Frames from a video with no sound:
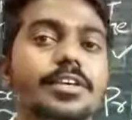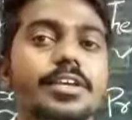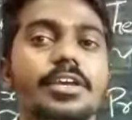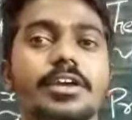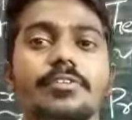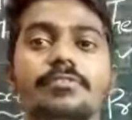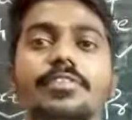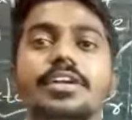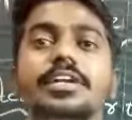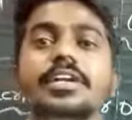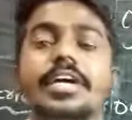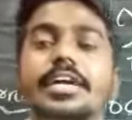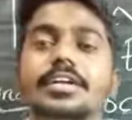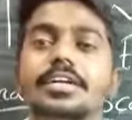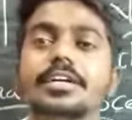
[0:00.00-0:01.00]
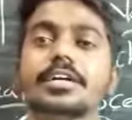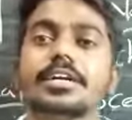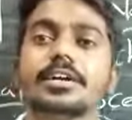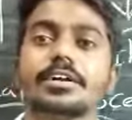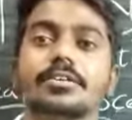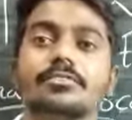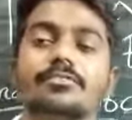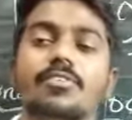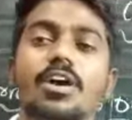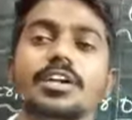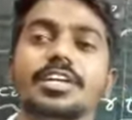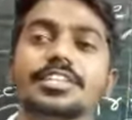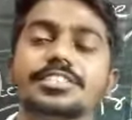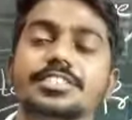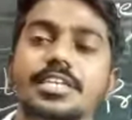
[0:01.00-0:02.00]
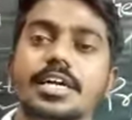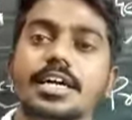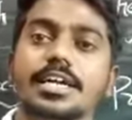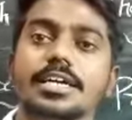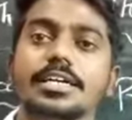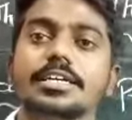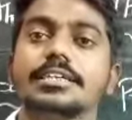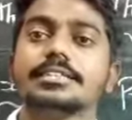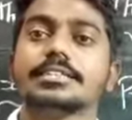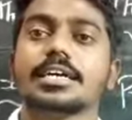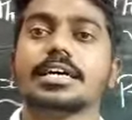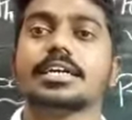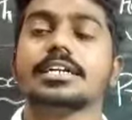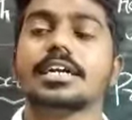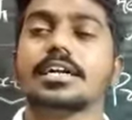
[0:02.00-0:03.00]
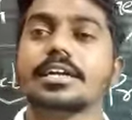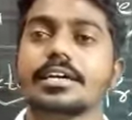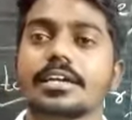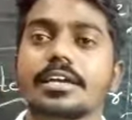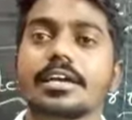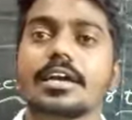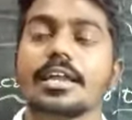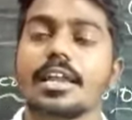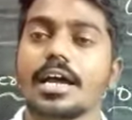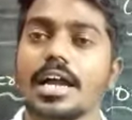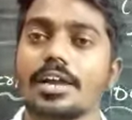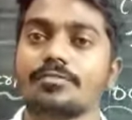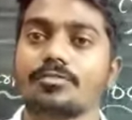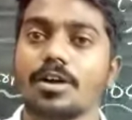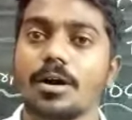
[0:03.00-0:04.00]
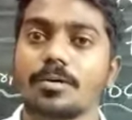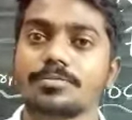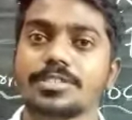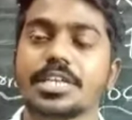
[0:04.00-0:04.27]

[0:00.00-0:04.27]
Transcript: the wind and water is called third order landforms.